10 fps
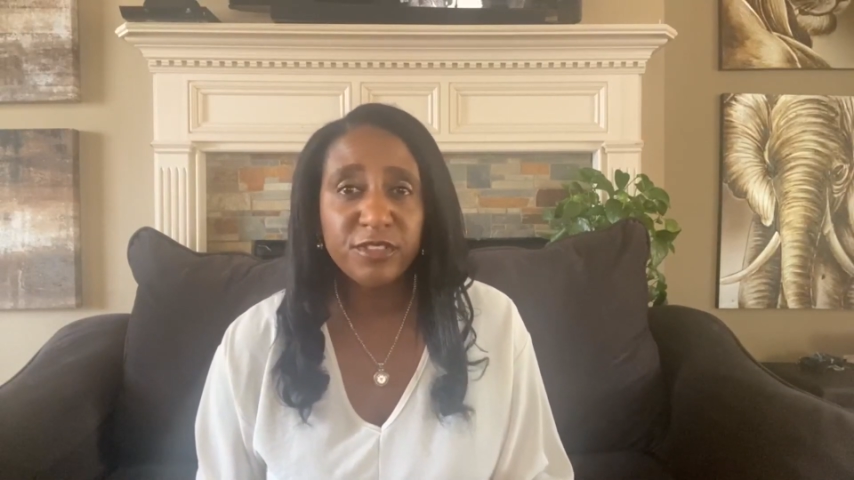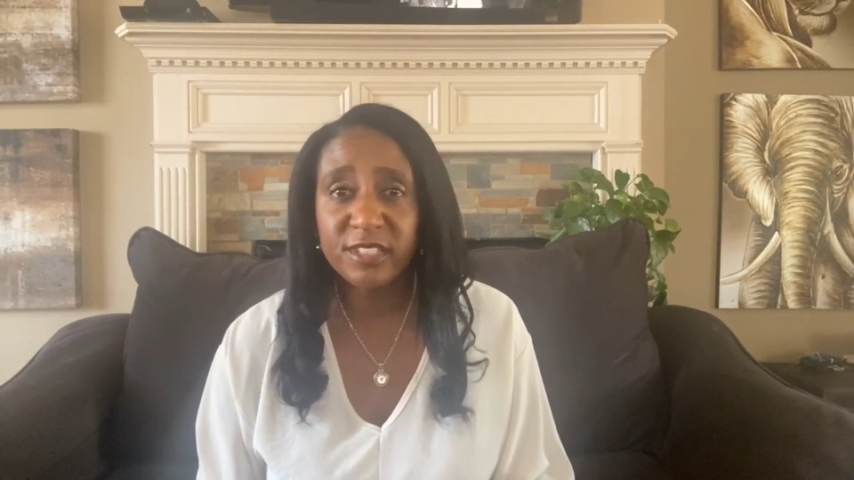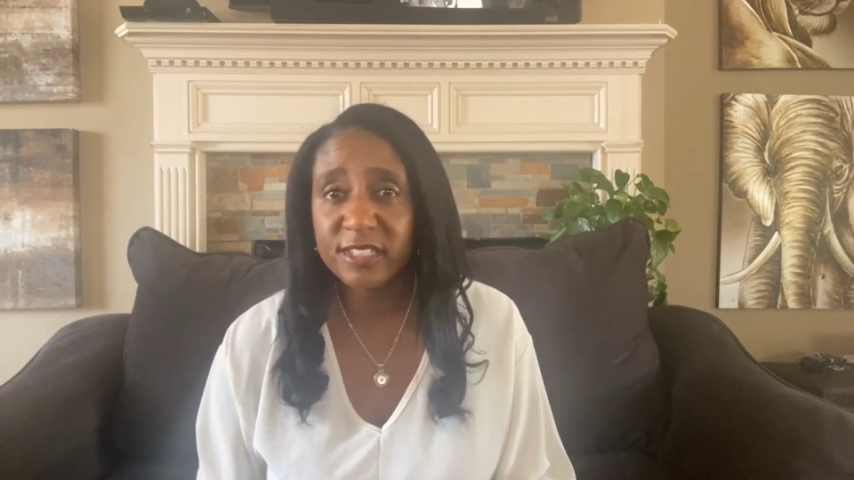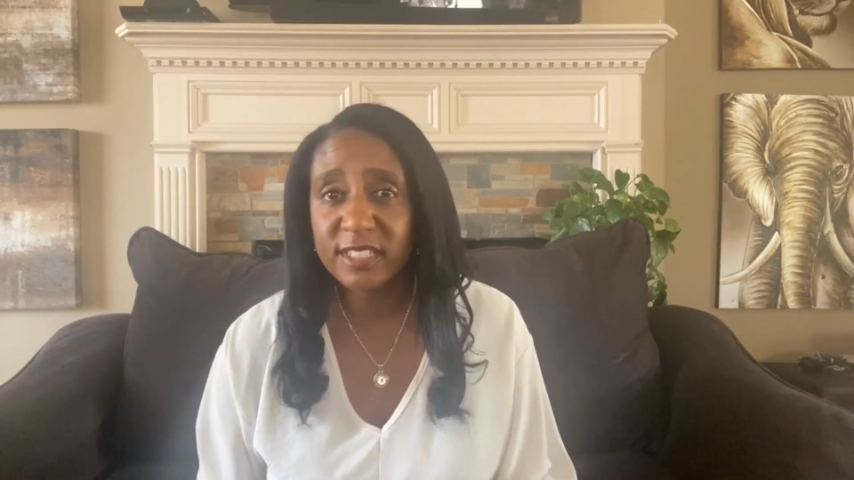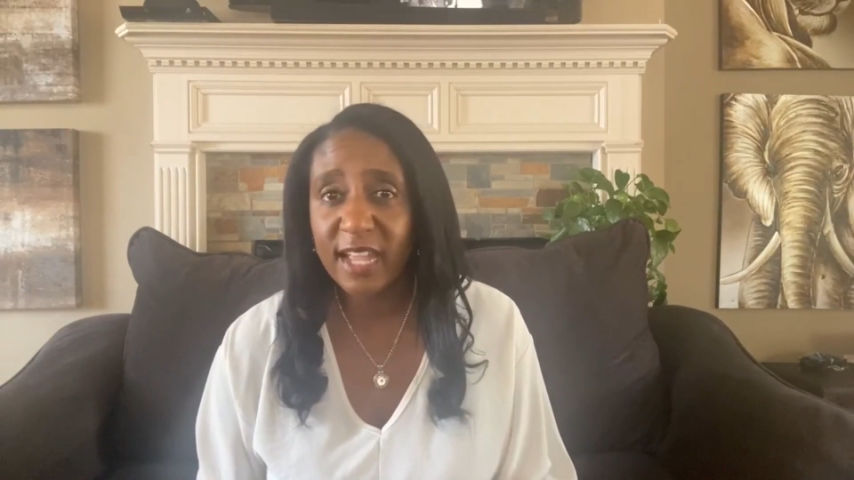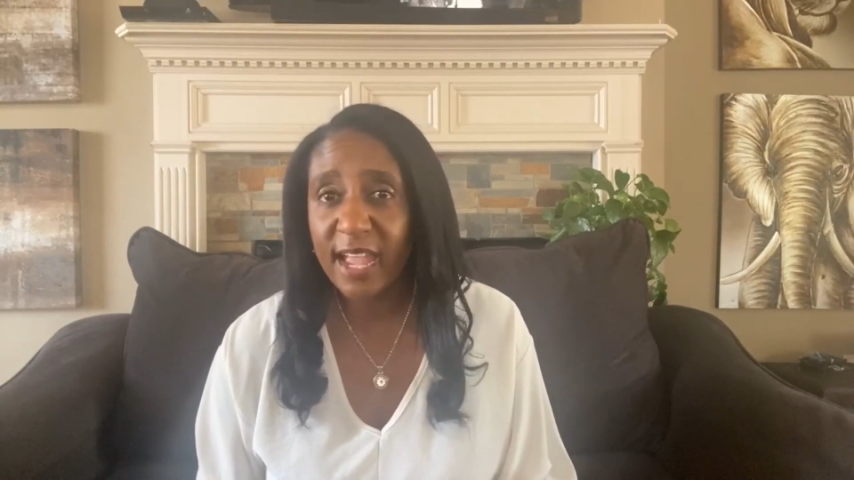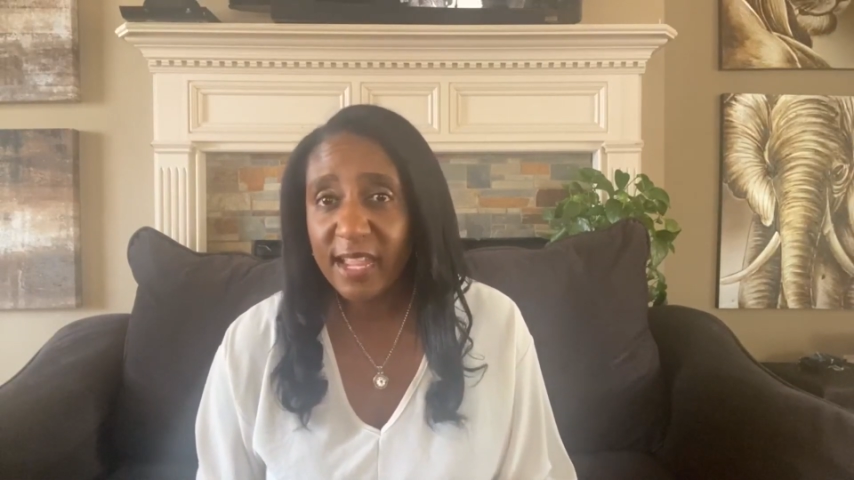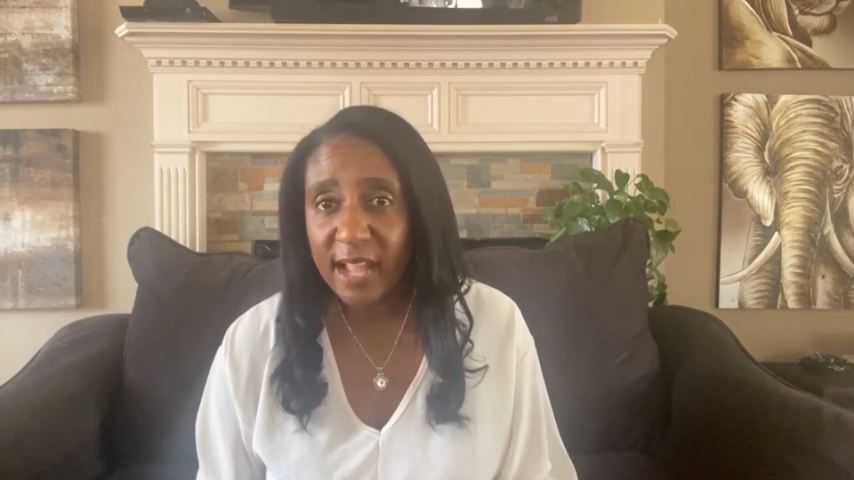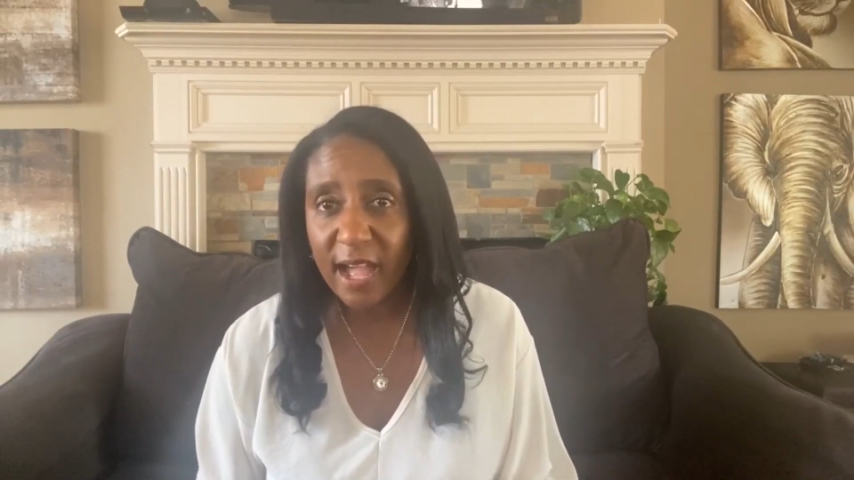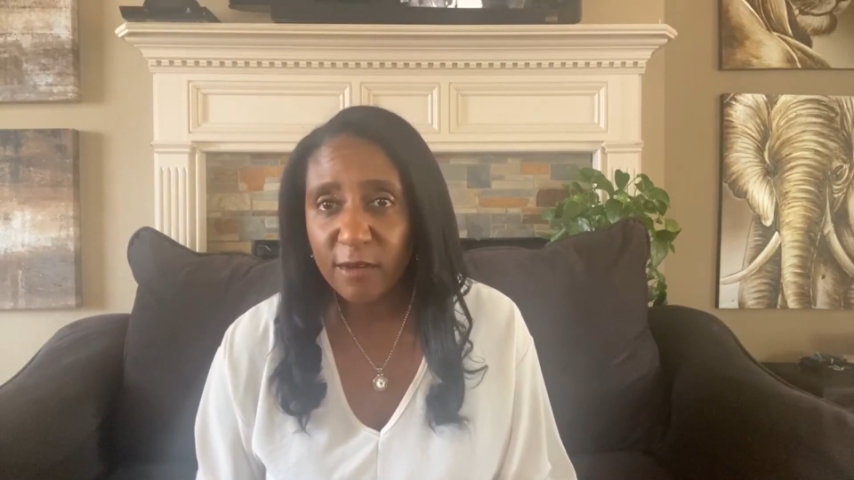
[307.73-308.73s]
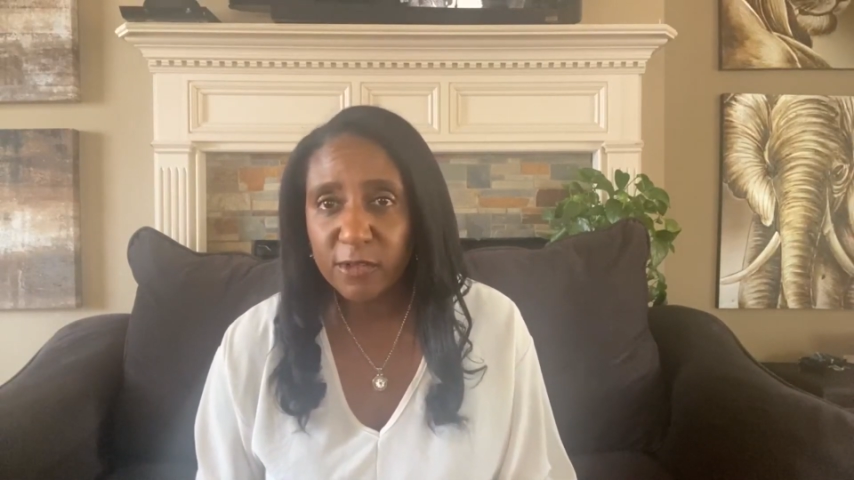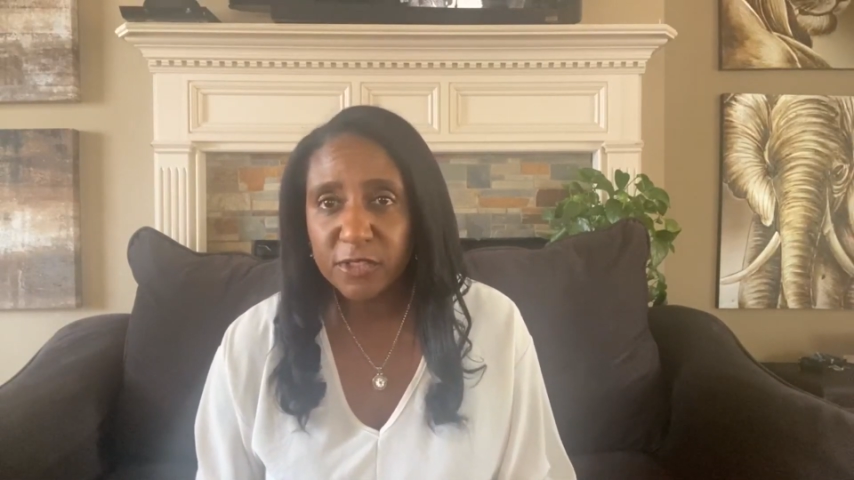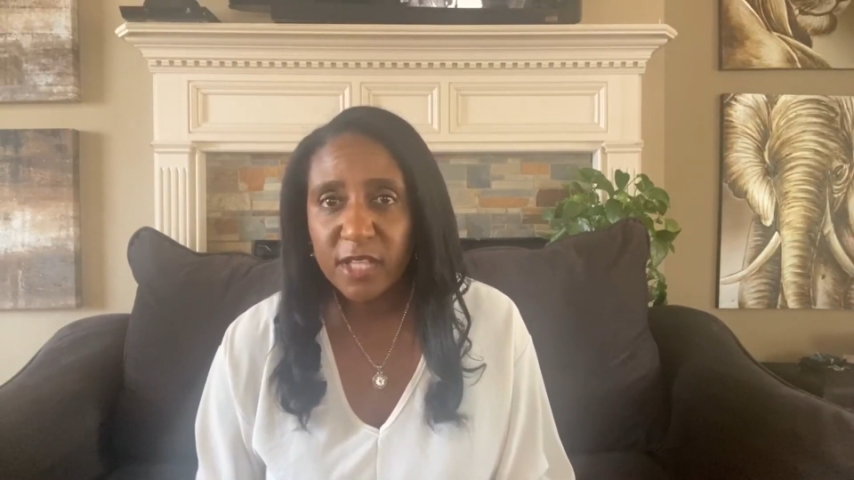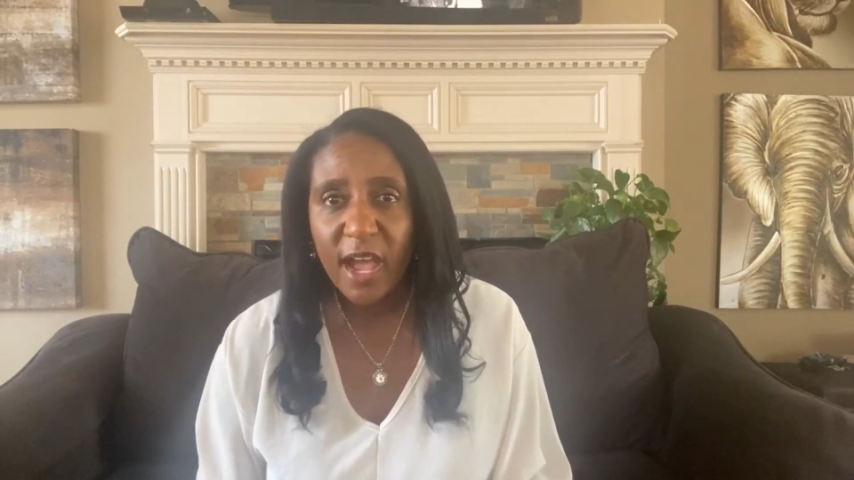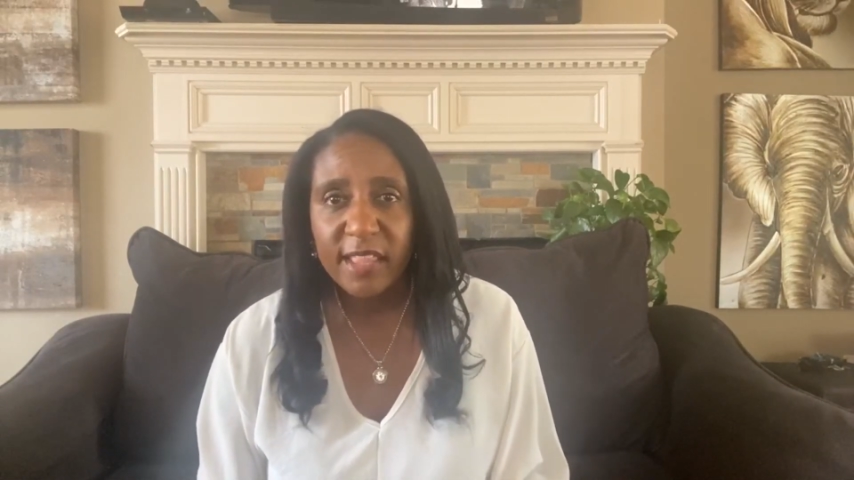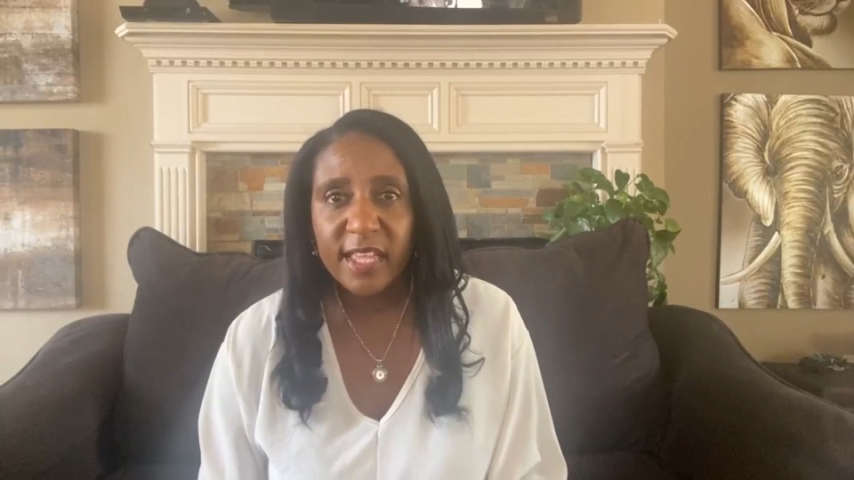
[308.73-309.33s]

six to eight hours,